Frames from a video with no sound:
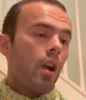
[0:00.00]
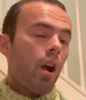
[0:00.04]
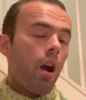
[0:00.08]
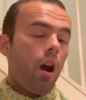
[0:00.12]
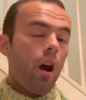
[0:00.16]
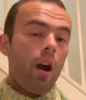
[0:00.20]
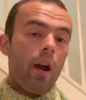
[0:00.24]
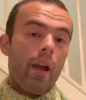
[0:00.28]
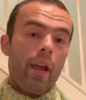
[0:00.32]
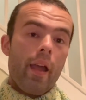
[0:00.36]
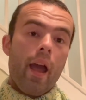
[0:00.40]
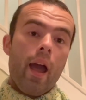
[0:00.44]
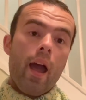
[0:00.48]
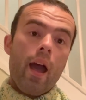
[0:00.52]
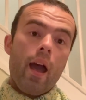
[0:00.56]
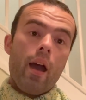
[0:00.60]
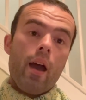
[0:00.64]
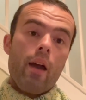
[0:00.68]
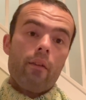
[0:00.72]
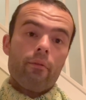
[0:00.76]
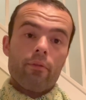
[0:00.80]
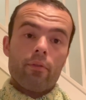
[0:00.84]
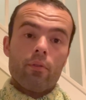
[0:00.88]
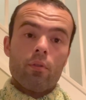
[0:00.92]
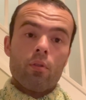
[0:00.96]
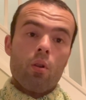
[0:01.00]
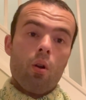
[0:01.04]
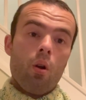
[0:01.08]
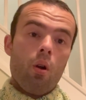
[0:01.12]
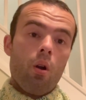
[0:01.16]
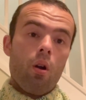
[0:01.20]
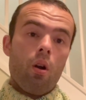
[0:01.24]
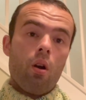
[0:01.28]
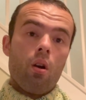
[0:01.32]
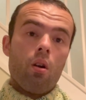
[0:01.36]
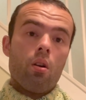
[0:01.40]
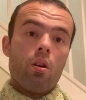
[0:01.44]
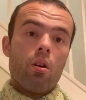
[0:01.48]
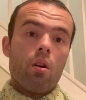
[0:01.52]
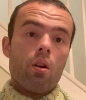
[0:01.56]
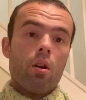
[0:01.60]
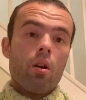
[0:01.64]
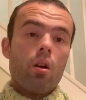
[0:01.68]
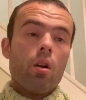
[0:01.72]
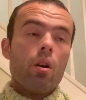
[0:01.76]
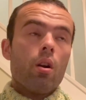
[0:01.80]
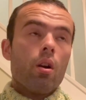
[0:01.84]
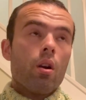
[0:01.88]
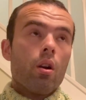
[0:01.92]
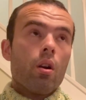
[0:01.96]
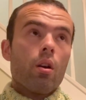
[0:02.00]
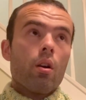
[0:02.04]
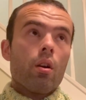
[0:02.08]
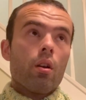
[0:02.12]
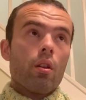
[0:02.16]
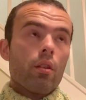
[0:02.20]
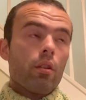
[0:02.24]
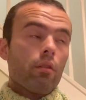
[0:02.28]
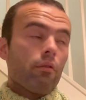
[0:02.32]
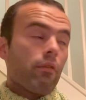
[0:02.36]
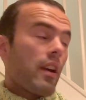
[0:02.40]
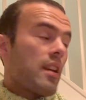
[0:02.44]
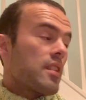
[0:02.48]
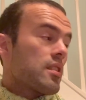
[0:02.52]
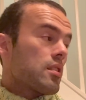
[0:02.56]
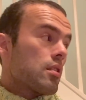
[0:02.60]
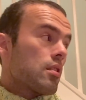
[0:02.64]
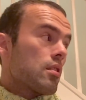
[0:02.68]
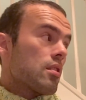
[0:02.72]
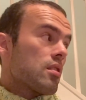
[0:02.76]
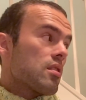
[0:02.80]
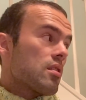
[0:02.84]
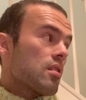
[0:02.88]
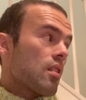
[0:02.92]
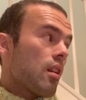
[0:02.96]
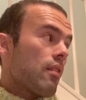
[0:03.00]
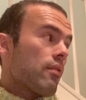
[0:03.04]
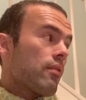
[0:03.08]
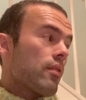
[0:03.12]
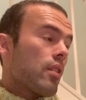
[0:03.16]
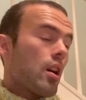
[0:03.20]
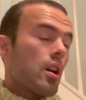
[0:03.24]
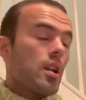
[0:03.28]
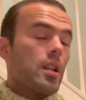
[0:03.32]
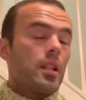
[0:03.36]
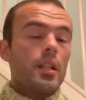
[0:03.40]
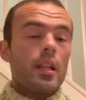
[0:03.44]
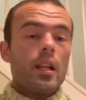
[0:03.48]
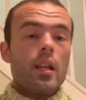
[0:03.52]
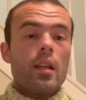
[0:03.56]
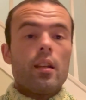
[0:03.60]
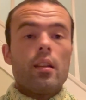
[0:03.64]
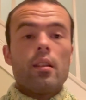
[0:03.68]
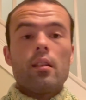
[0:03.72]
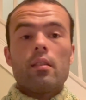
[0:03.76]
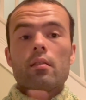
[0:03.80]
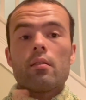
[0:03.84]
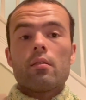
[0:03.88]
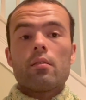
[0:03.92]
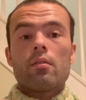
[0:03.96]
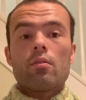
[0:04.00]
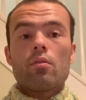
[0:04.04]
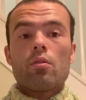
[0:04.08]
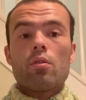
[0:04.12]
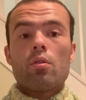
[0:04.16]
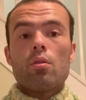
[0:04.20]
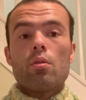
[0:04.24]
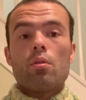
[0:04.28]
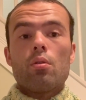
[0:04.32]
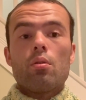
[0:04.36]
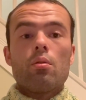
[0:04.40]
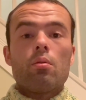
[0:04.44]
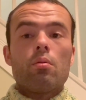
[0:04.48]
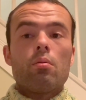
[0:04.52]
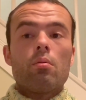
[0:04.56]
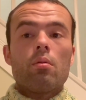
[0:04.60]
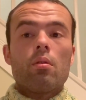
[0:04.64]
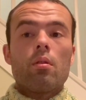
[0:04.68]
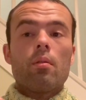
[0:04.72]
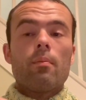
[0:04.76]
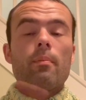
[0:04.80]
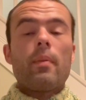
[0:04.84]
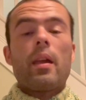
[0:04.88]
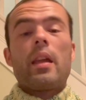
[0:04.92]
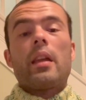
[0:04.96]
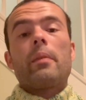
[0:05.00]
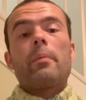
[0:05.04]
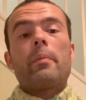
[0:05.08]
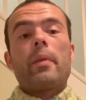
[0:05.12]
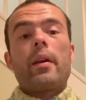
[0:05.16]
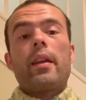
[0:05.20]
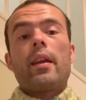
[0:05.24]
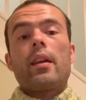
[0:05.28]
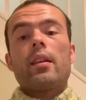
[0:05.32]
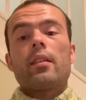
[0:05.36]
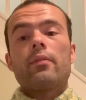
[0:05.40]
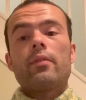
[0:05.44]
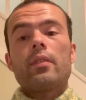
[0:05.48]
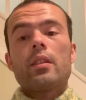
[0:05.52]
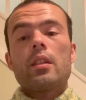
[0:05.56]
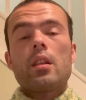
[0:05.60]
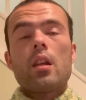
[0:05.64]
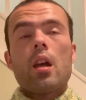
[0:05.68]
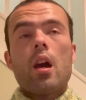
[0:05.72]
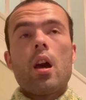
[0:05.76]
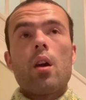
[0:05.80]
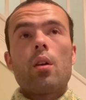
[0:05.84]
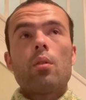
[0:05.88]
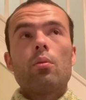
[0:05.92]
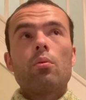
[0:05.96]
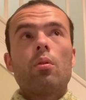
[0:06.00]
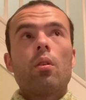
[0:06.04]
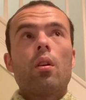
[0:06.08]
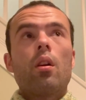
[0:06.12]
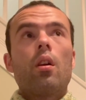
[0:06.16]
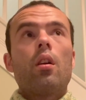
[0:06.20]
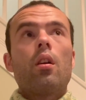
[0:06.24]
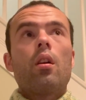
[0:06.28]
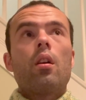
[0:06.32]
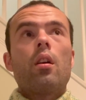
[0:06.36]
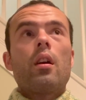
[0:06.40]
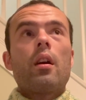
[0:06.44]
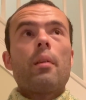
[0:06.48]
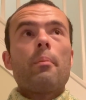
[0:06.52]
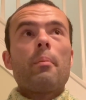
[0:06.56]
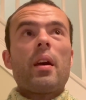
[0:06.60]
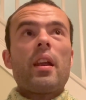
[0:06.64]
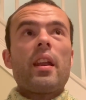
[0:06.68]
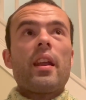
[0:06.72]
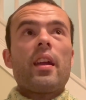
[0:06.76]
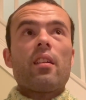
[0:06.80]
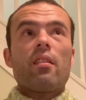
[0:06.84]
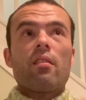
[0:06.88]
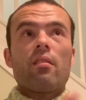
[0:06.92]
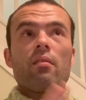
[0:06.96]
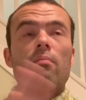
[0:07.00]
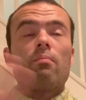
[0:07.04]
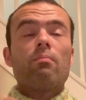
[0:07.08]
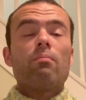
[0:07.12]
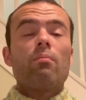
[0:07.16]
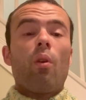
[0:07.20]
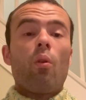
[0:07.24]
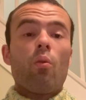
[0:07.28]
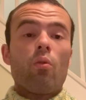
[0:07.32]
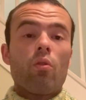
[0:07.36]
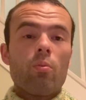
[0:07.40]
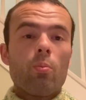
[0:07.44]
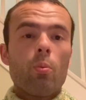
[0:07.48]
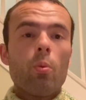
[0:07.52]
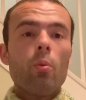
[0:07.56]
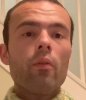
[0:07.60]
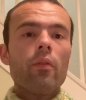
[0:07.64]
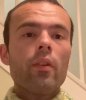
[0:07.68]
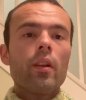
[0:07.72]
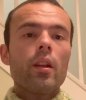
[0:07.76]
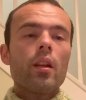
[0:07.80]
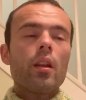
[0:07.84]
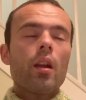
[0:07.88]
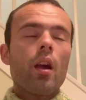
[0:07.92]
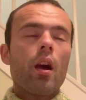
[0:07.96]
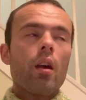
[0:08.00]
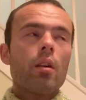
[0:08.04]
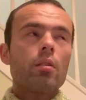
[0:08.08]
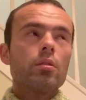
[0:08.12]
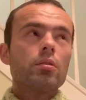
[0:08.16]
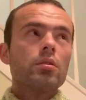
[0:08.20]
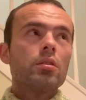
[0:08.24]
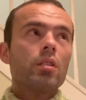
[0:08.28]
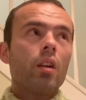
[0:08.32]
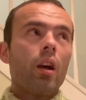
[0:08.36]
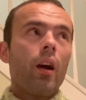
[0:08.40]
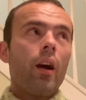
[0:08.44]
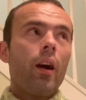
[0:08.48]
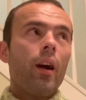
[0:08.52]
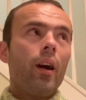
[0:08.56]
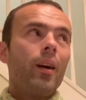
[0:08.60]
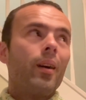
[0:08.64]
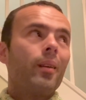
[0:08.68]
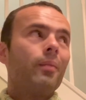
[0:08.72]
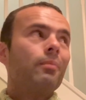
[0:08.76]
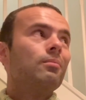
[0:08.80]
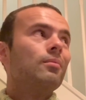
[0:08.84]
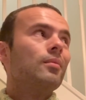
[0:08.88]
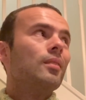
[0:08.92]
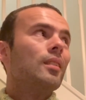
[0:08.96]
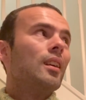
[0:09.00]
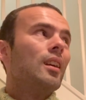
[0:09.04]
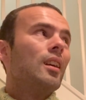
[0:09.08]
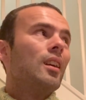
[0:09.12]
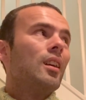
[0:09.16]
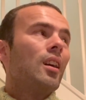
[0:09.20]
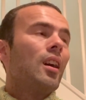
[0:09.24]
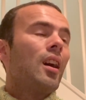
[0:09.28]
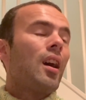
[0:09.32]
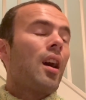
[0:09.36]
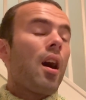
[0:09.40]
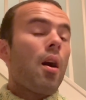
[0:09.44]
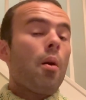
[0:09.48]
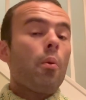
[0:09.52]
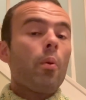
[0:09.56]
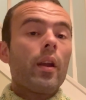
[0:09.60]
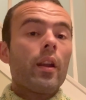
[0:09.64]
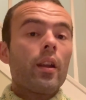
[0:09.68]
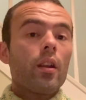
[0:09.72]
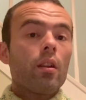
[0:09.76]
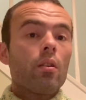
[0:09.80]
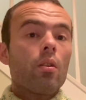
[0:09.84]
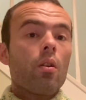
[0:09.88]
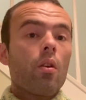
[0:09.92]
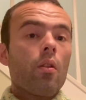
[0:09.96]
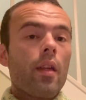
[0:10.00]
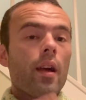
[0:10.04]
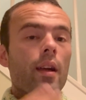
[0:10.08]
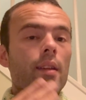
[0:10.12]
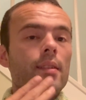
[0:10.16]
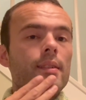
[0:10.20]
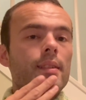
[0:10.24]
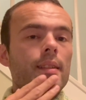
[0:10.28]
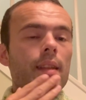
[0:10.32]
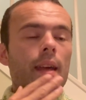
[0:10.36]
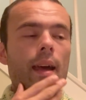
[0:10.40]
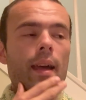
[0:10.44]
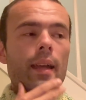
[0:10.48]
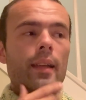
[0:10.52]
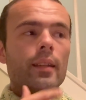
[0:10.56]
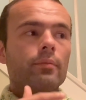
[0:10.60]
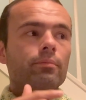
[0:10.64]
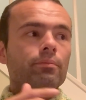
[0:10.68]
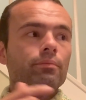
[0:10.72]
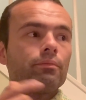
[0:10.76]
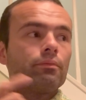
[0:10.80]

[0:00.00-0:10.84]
I have got the rest of the stuff that I need to make my next video, my next multiple videos. I went and got that today.